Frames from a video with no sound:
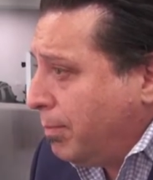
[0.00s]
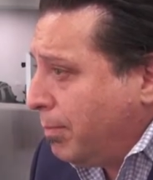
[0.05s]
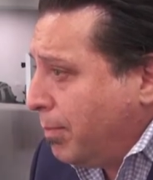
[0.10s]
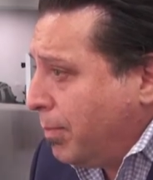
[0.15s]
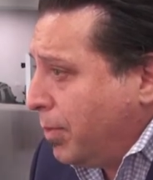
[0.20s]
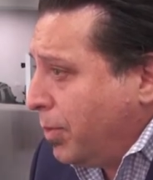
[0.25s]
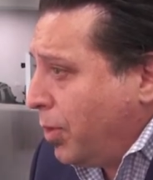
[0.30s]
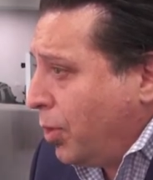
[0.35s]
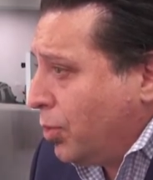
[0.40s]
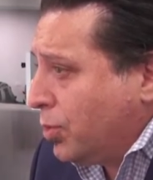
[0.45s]

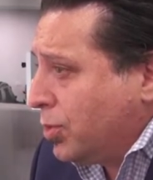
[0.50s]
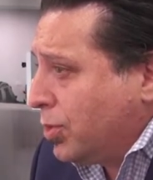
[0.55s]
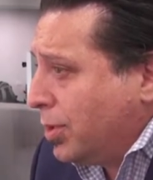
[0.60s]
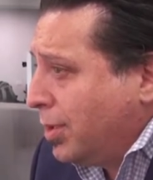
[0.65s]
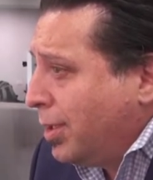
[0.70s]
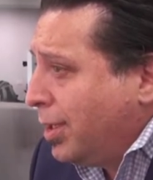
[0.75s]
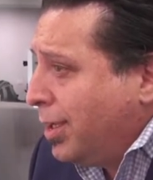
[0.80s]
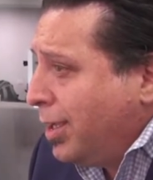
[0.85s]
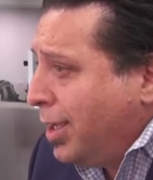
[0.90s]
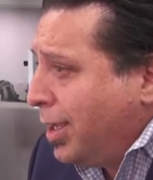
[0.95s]
those
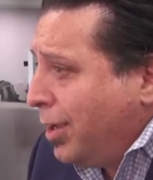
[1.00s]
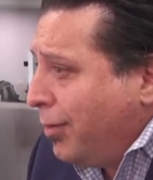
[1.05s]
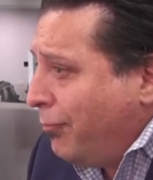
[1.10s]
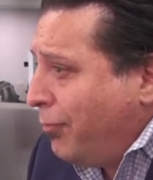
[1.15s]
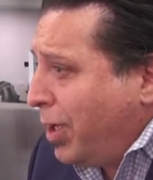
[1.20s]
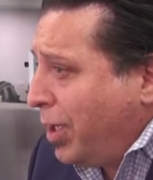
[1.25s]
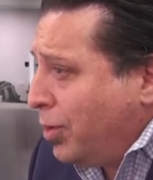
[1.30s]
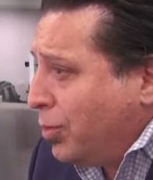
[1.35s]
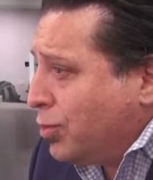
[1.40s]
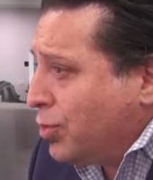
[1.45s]

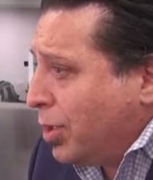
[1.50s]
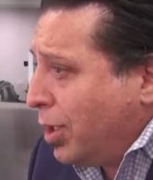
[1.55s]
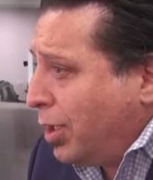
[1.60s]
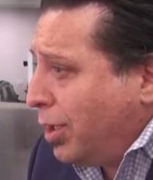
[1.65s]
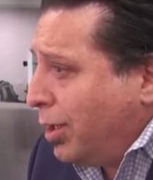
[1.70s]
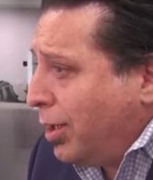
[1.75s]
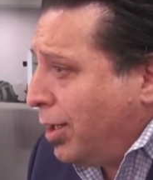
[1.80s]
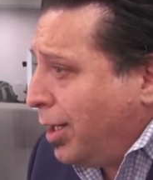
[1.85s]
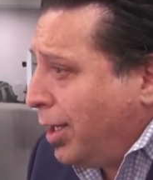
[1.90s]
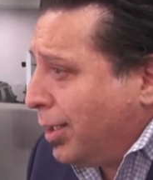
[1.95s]
venues
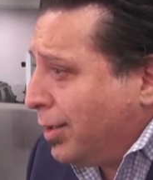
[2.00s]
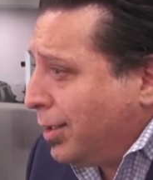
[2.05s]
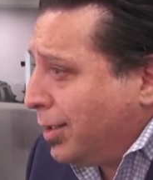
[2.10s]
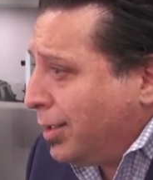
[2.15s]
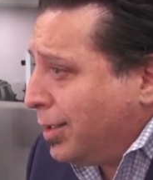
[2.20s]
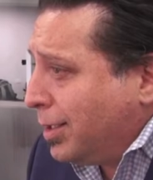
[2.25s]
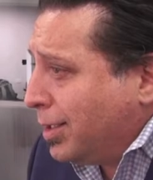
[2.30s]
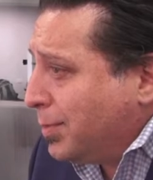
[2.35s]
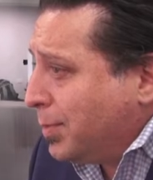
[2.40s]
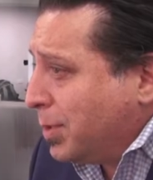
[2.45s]
are at the
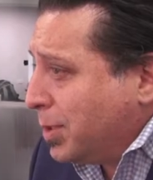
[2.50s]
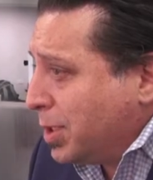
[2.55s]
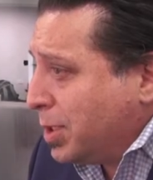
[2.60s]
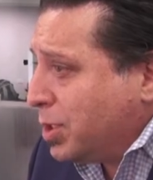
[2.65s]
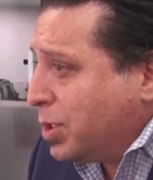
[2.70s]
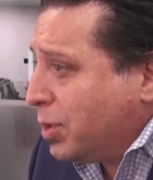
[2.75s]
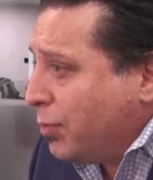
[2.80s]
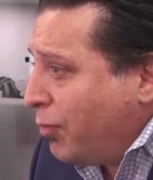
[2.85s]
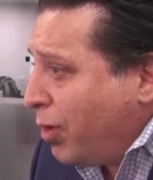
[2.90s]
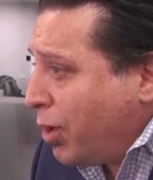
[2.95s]

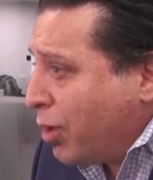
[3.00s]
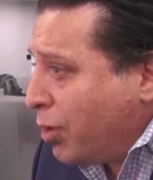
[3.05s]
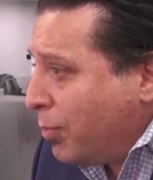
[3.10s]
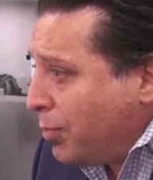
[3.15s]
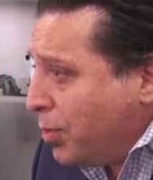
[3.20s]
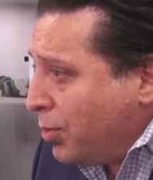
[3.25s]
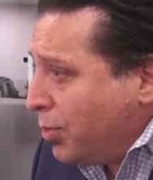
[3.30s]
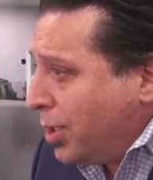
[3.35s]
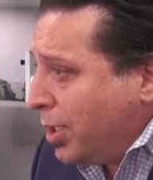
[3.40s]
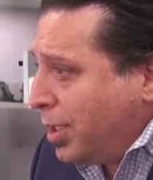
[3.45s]
disposition of our
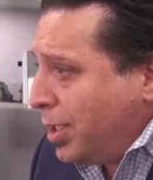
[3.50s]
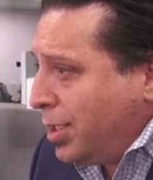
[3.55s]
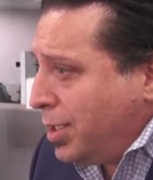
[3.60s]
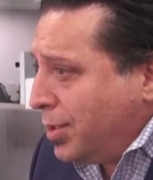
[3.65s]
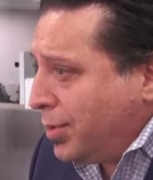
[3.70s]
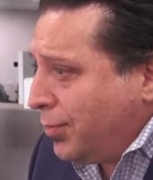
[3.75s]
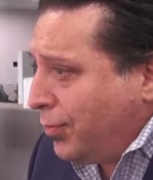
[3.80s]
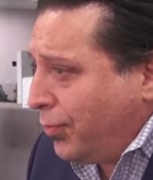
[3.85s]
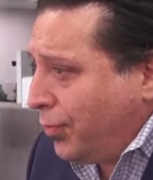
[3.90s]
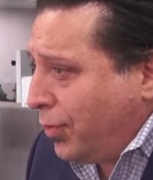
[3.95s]

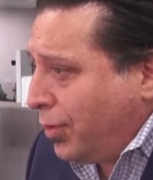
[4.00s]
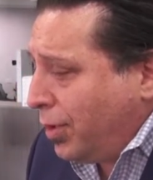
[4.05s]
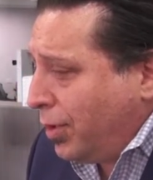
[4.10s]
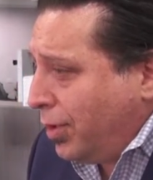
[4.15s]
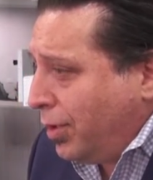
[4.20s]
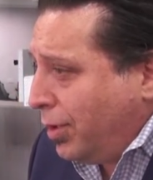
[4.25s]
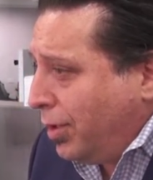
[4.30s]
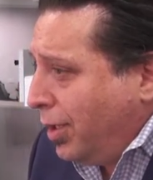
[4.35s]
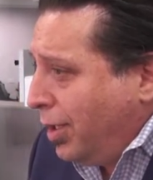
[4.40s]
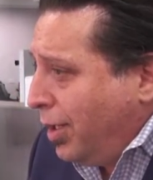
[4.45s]
communities
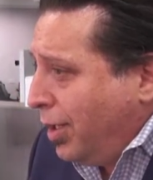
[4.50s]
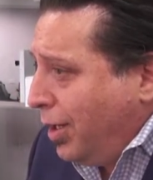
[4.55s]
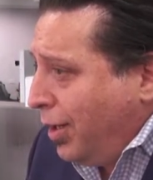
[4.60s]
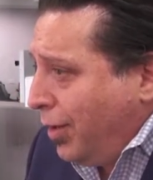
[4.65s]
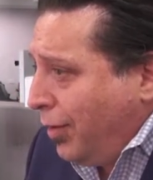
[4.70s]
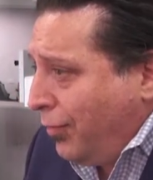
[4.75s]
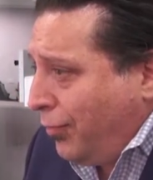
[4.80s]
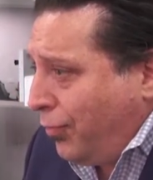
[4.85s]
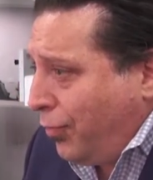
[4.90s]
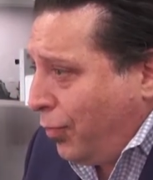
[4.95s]
for
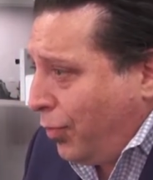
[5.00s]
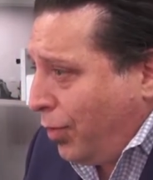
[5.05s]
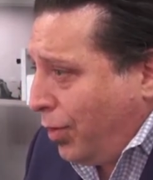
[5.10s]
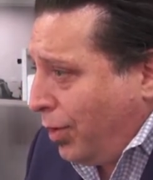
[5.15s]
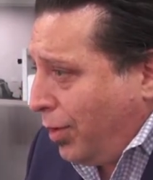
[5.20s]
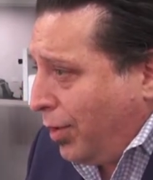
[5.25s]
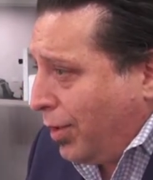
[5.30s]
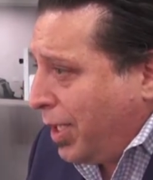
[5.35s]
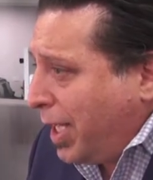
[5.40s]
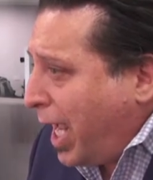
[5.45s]

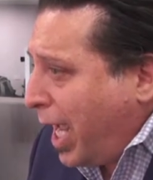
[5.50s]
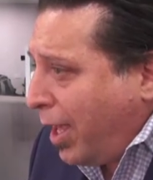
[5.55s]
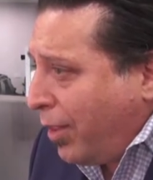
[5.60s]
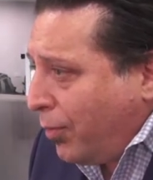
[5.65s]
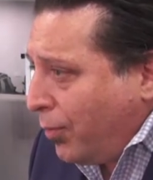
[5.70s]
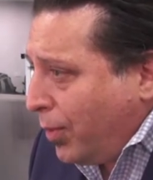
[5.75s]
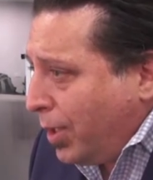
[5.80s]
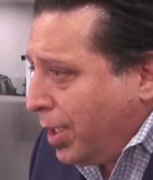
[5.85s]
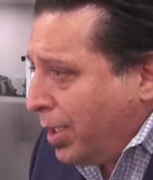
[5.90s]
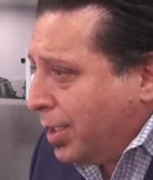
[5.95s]
for
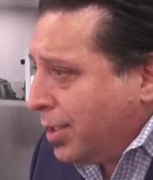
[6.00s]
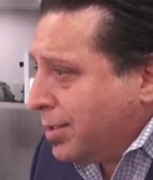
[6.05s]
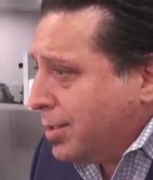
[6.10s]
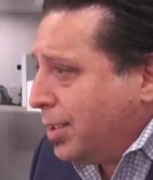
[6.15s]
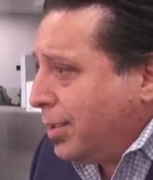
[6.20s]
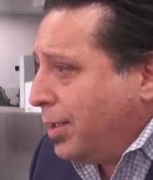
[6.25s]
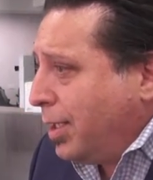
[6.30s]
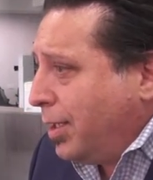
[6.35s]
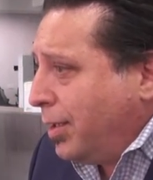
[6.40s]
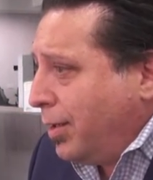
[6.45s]
gatherings
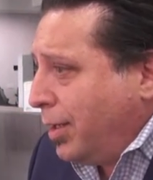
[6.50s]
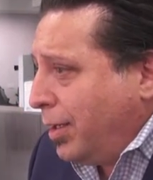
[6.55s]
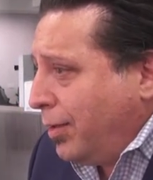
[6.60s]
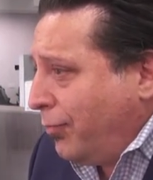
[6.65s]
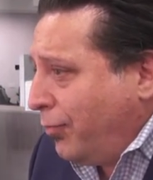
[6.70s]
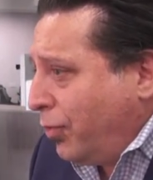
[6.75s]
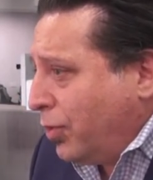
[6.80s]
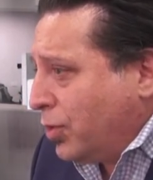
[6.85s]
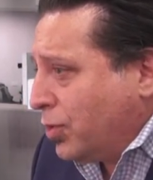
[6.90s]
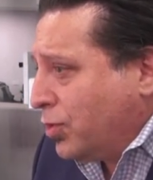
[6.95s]
and, and,
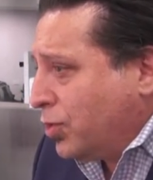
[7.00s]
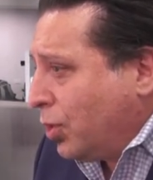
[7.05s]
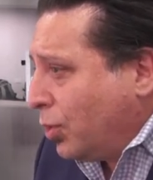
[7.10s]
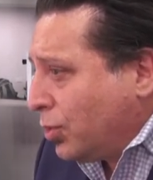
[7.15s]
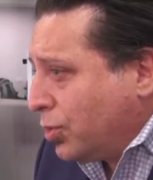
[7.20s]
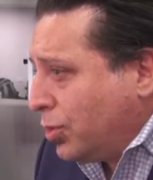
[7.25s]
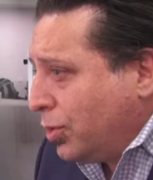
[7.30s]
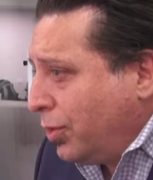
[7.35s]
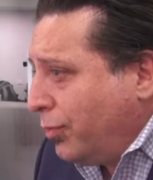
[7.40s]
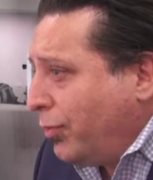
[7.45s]
and for
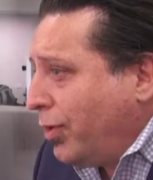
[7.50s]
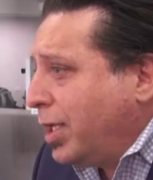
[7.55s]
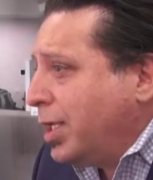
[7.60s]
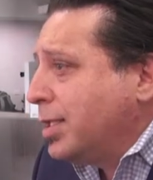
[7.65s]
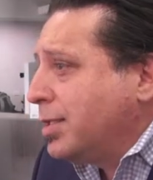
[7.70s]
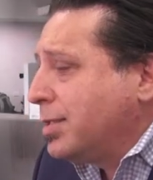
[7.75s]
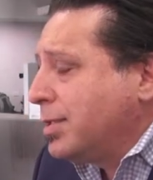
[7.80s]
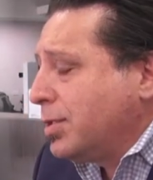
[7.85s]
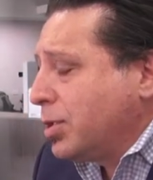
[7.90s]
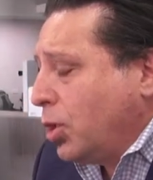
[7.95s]
social
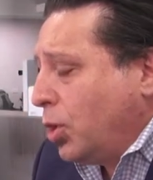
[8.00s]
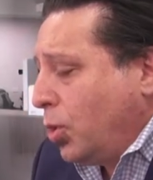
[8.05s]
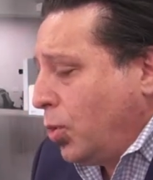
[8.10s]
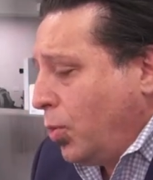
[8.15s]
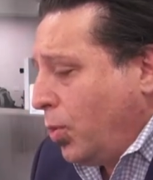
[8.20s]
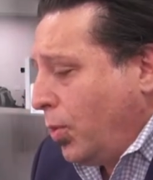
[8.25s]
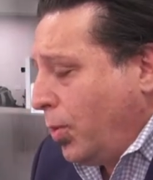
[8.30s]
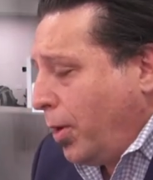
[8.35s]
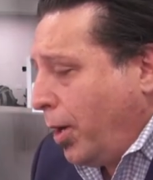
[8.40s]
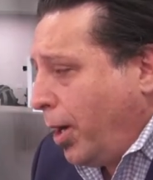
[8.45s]
events.
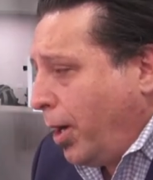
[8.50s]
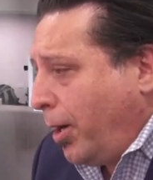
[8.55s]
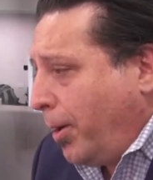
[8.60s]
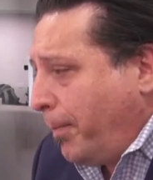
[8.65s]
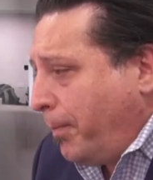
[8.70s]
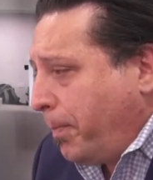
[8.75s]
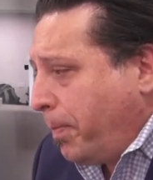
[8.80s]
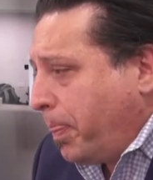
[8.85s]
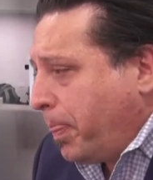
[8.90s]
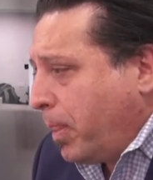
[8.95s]
So
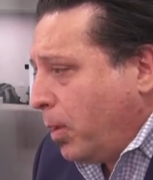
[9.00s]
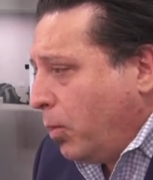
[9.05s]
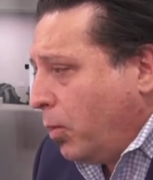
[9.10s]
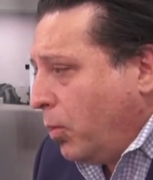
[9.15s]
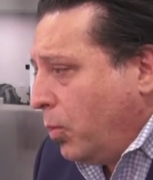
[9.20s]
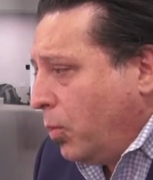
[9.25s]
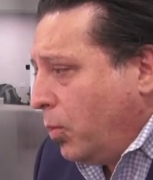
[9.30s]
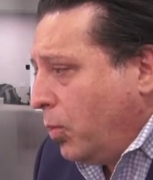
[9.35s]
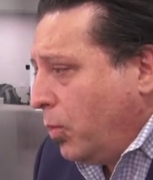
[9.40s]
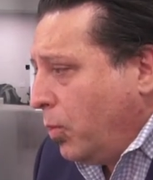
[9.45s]
um,
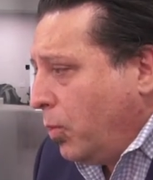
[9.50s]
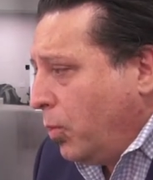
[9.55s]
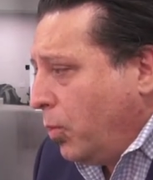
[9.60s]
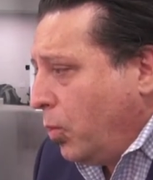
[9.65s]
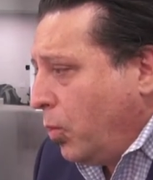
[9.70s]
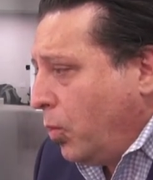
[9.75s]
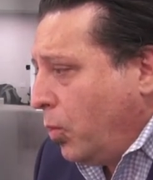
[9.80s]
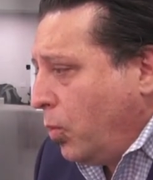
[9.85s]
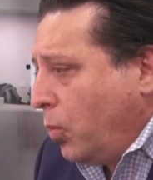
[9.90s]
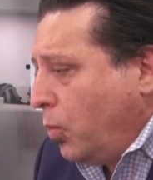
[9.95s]

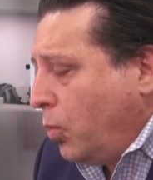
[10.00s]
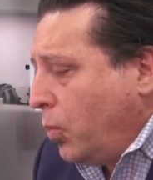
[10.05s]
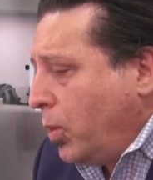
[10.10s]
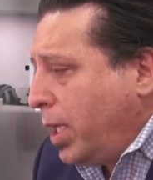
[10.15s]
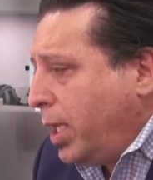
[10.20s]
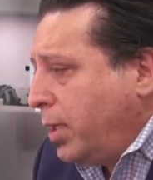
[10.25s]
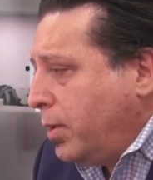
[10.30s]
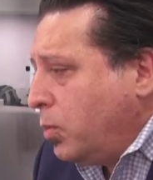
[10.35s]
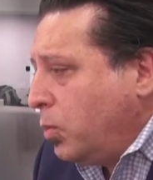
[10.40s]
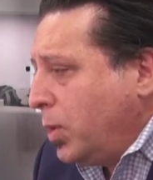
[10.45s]

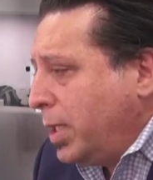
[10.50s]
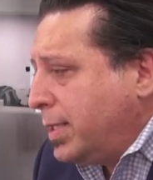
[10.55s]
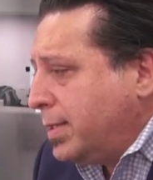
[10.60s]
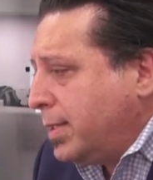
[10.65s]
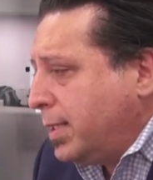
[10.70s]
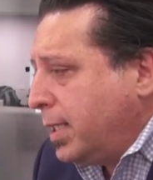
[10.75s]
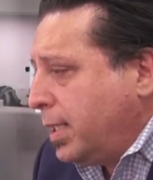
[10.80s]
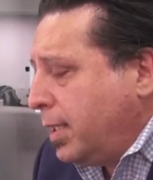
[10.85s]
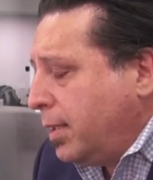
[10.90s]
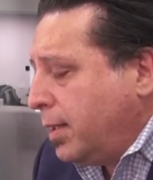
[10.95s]
we we
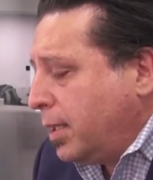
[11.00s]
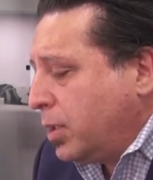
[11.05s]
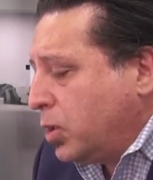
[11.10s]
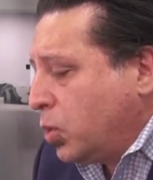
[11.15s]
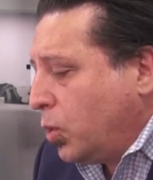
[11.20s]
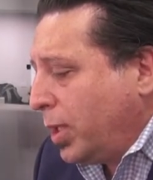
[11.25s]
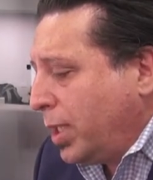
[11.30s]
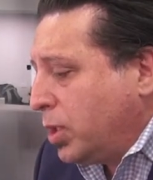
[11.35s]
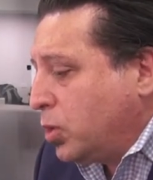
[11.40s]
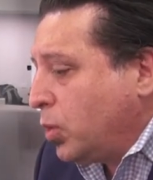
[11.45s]
see that
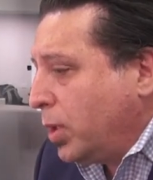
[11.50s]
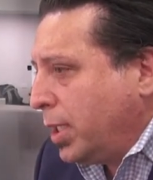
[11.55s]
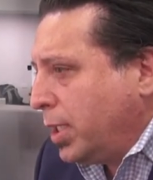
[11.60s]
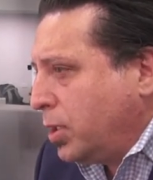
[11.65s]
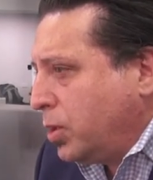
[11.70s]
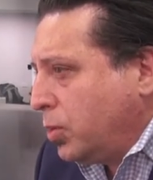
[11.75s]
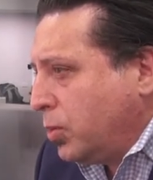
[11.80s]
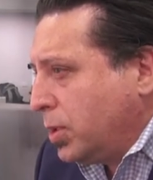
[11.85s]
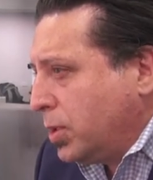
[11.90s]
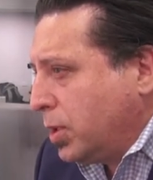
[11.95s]

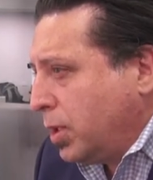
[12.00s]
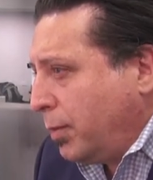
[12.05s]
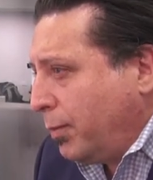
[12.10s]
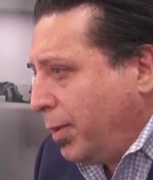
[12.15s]
2022 is going to be